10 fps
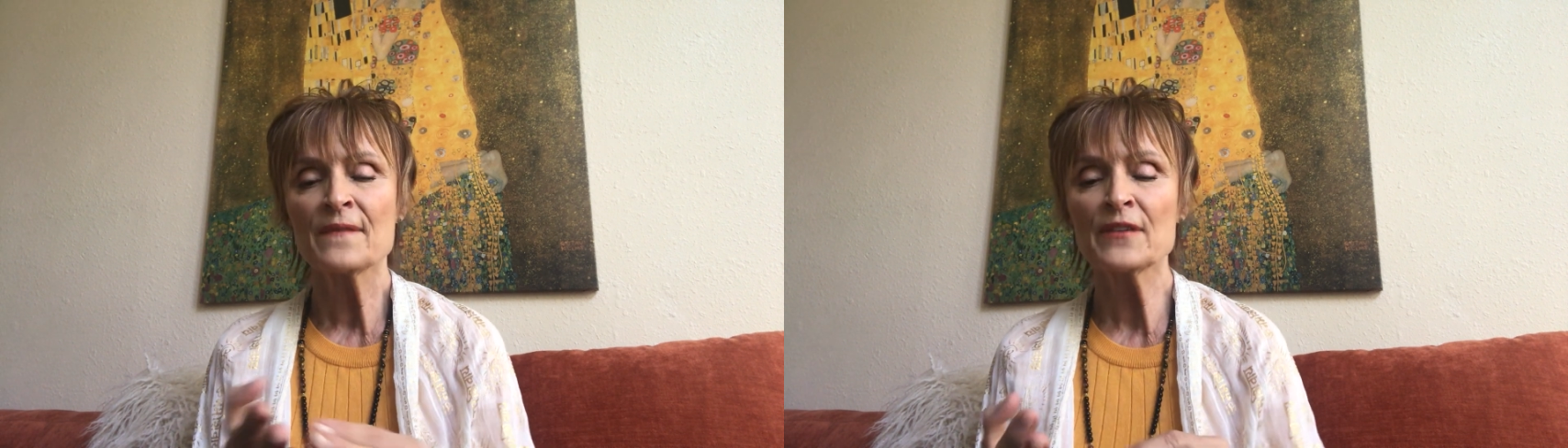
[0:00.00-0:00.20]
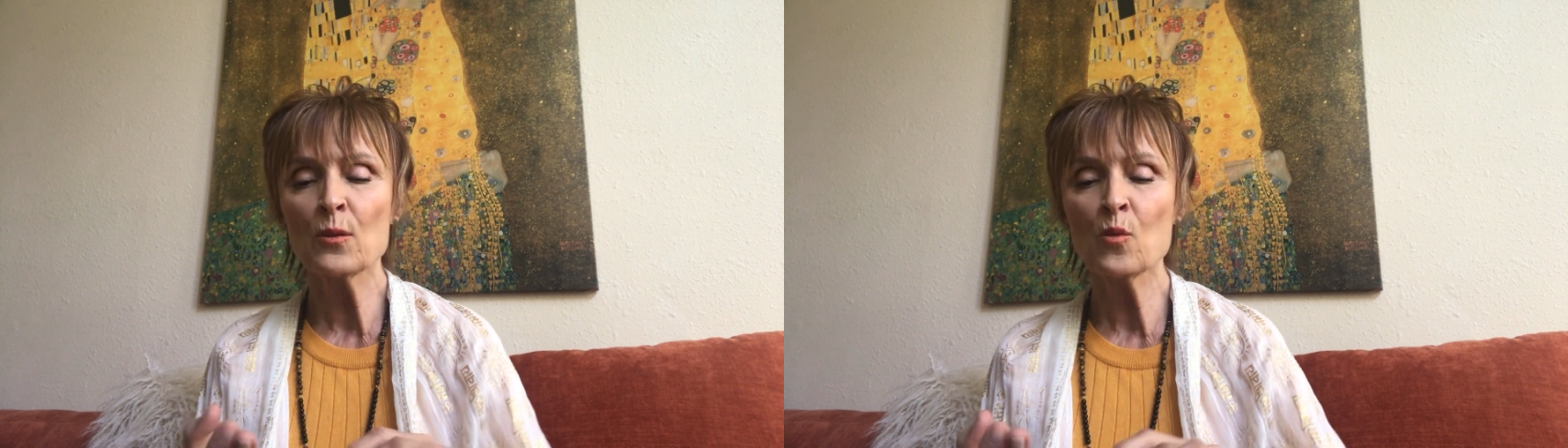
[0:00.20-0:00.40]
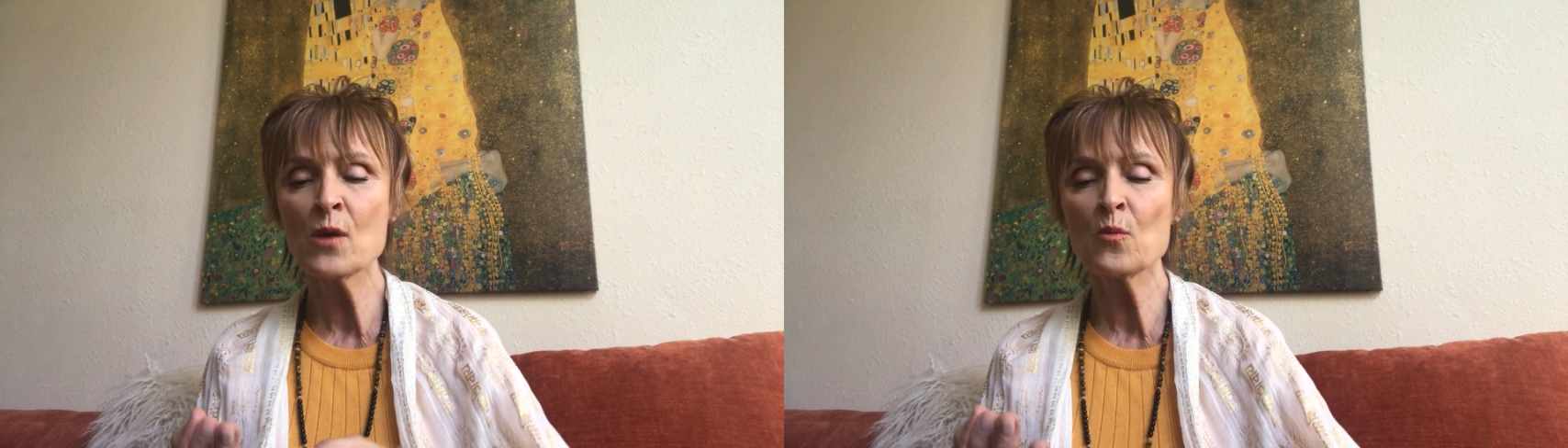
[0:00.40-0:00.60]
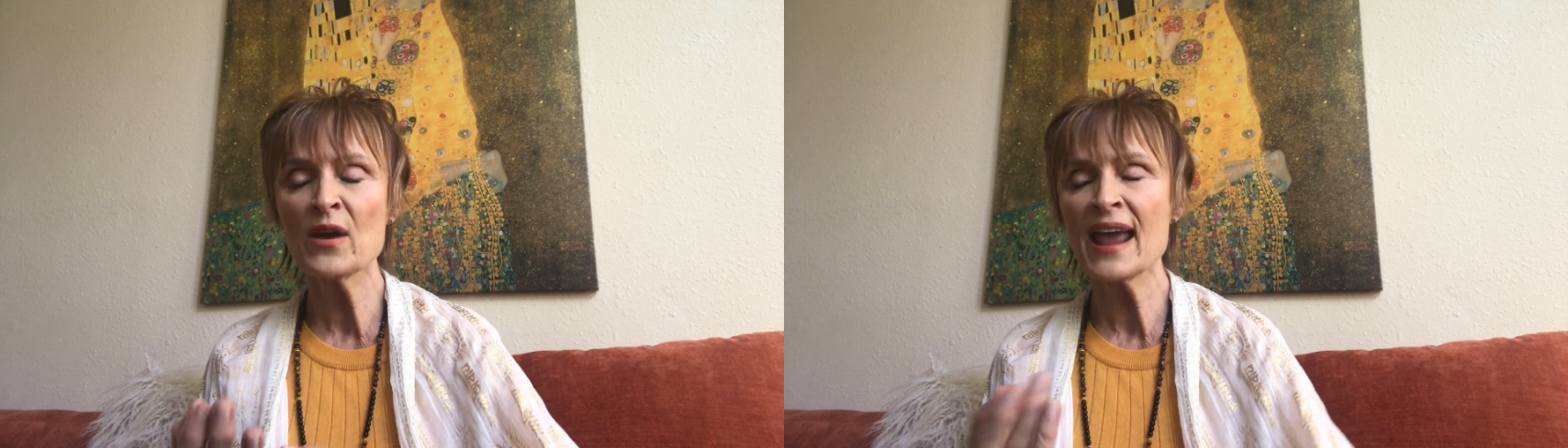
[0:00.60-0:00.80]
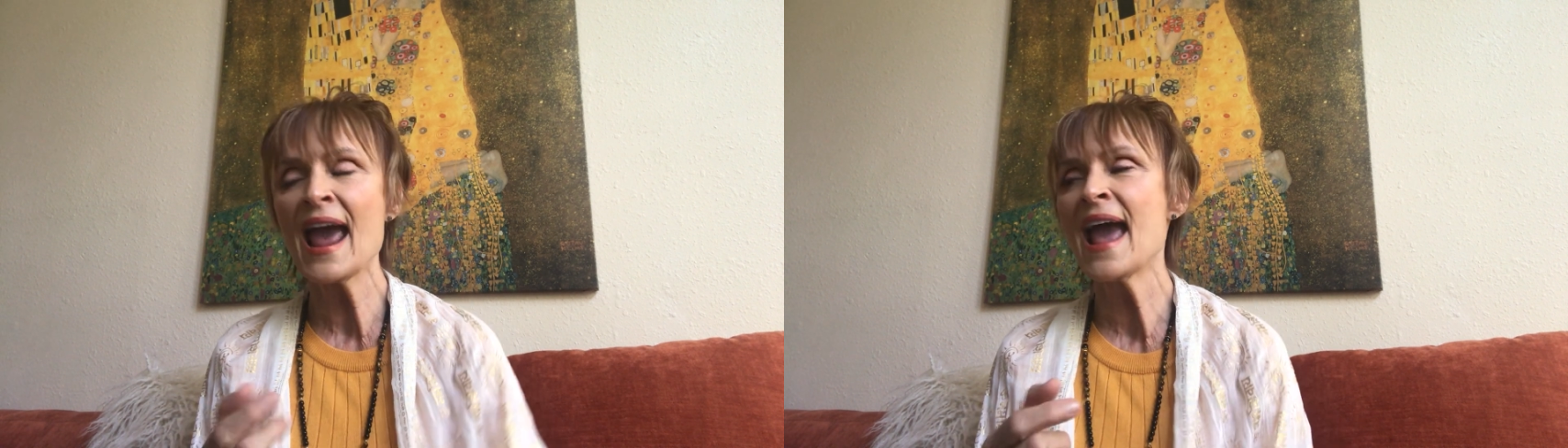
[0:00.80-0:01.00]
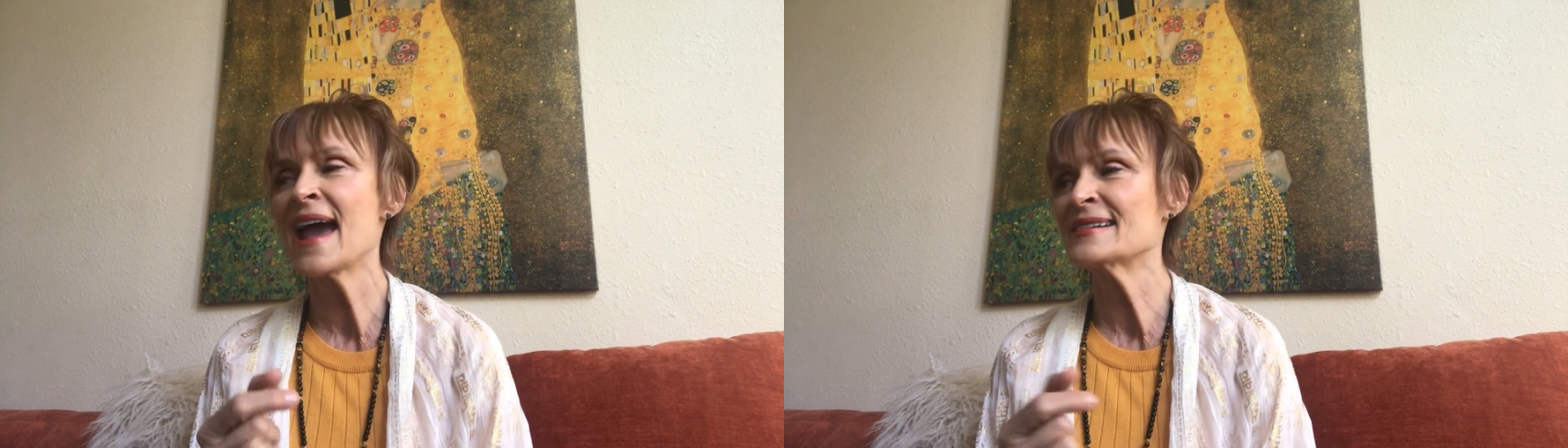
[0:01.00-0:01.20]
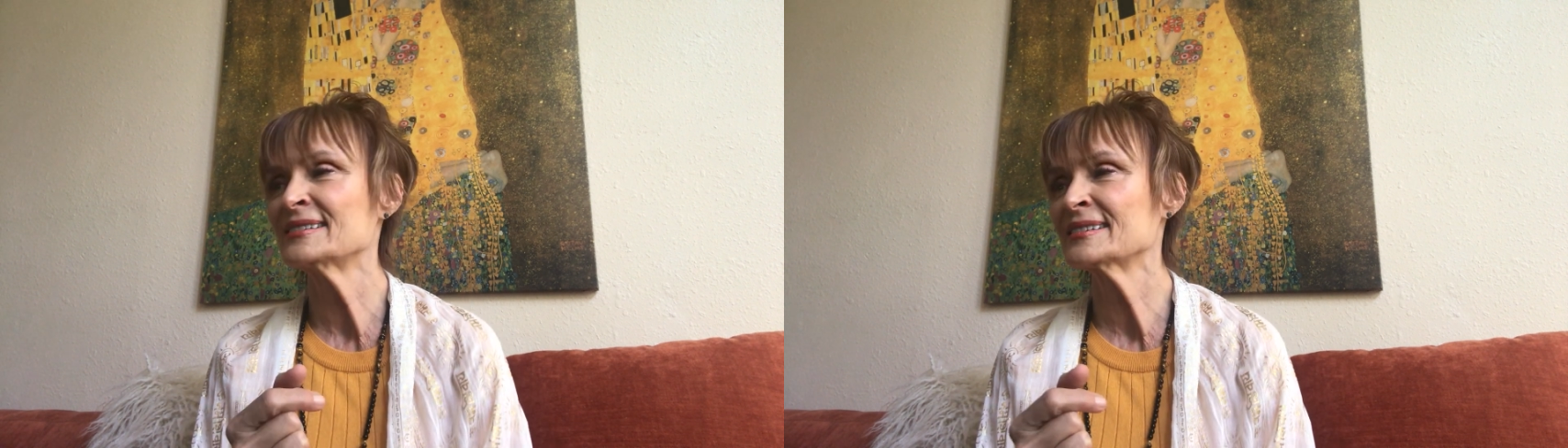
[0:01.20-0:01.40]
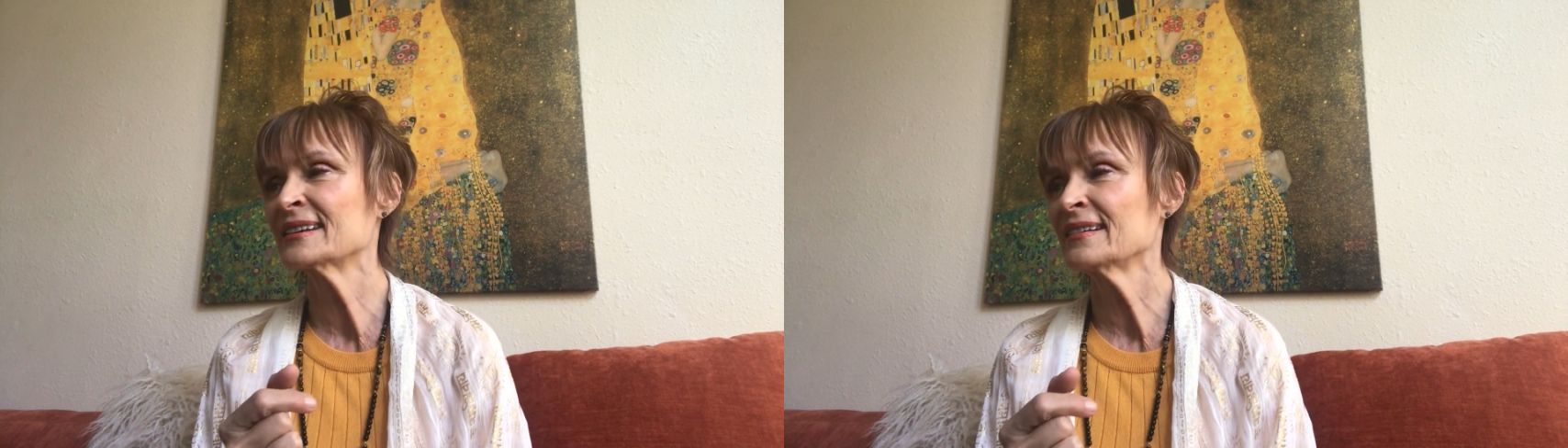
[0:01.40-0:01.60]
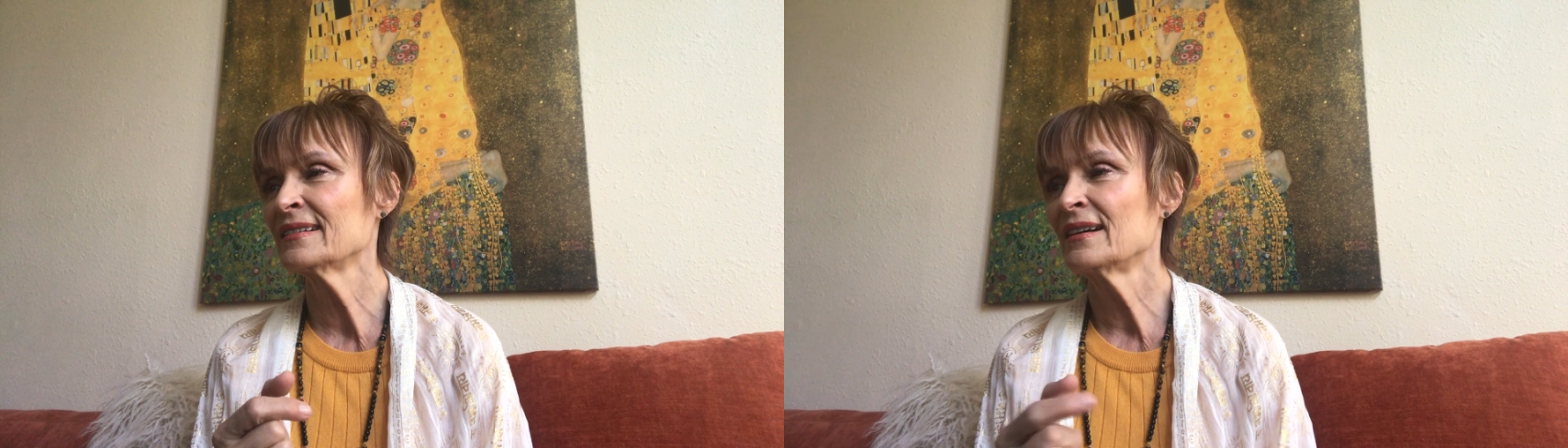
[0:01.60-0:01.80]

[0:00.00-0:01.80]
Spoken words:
that when we ask